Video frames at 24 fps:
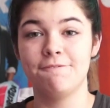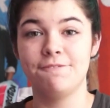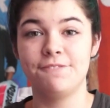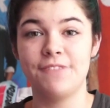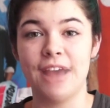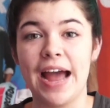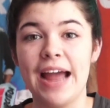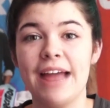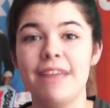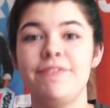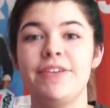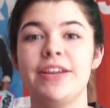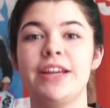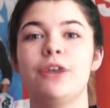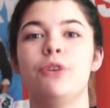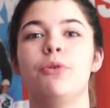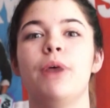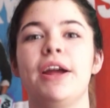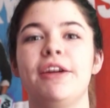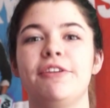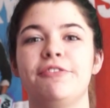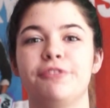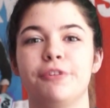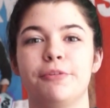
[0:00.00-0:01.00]
5 feet
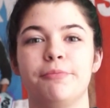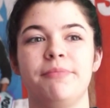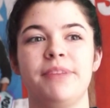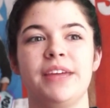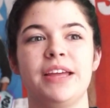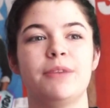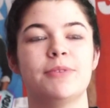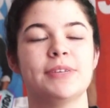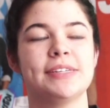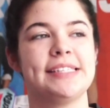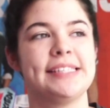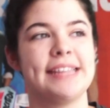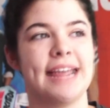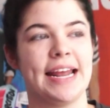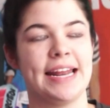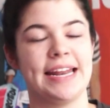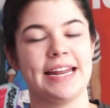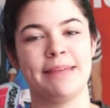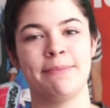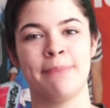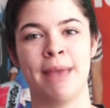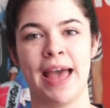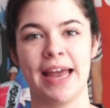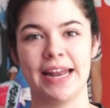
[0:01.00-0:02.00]
away from me was
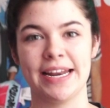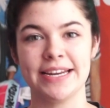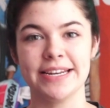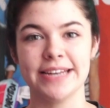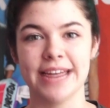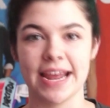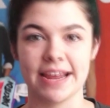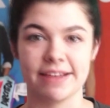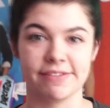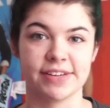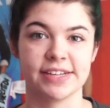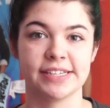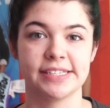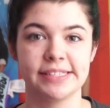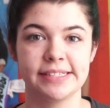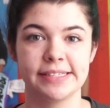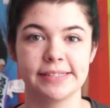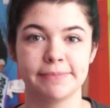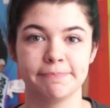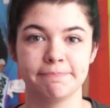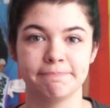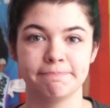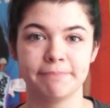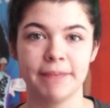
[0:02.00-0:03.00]
standing Maddie
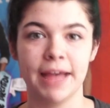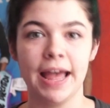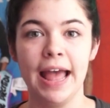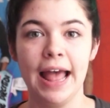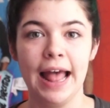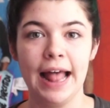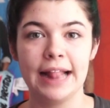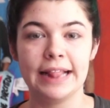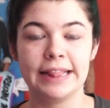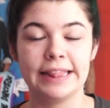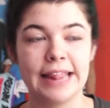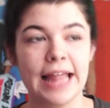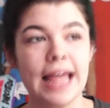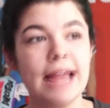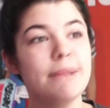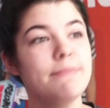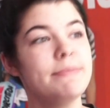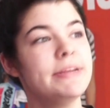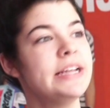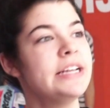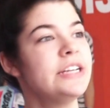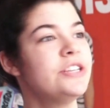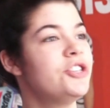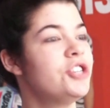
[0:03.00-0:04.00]
Davis. Let
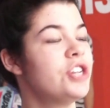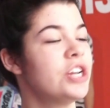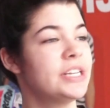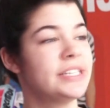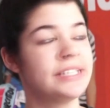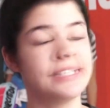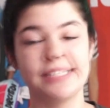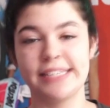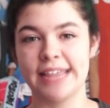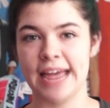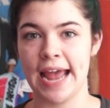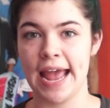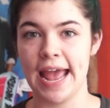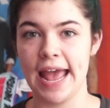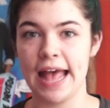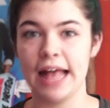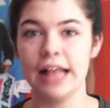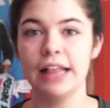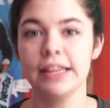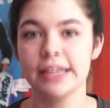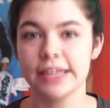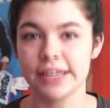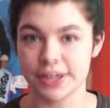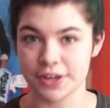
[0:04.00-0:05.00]
me just
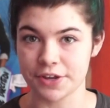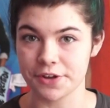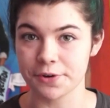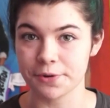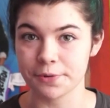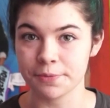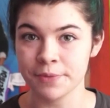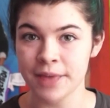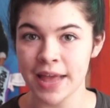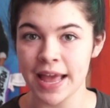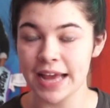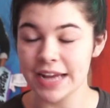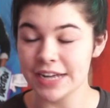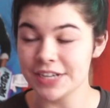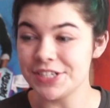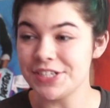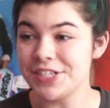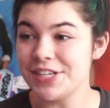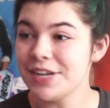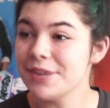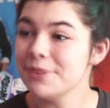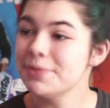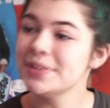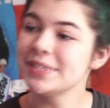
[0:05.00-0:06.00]
tell you,
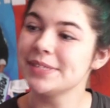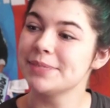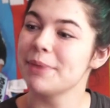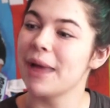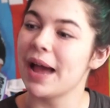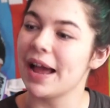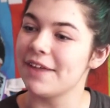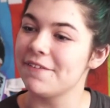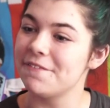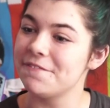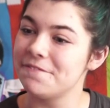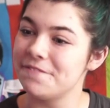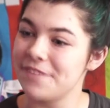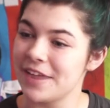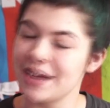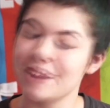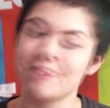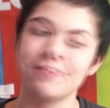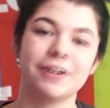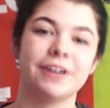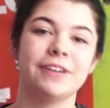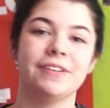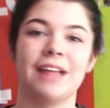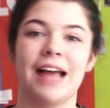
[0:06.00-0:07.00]
she was my
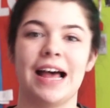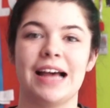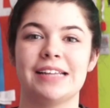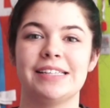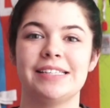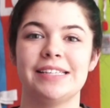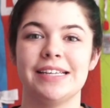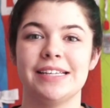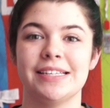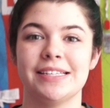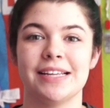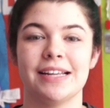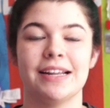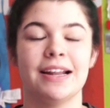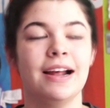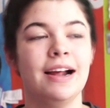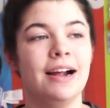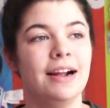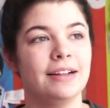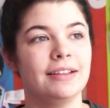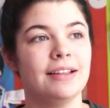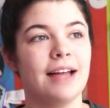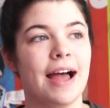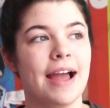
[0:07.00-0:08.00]
favorite last season.
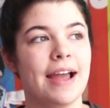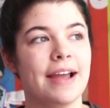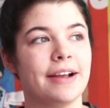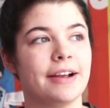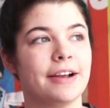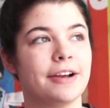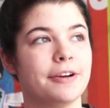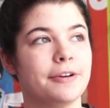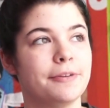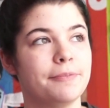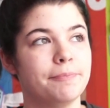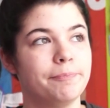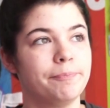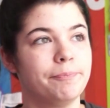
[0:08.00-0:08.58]
Like,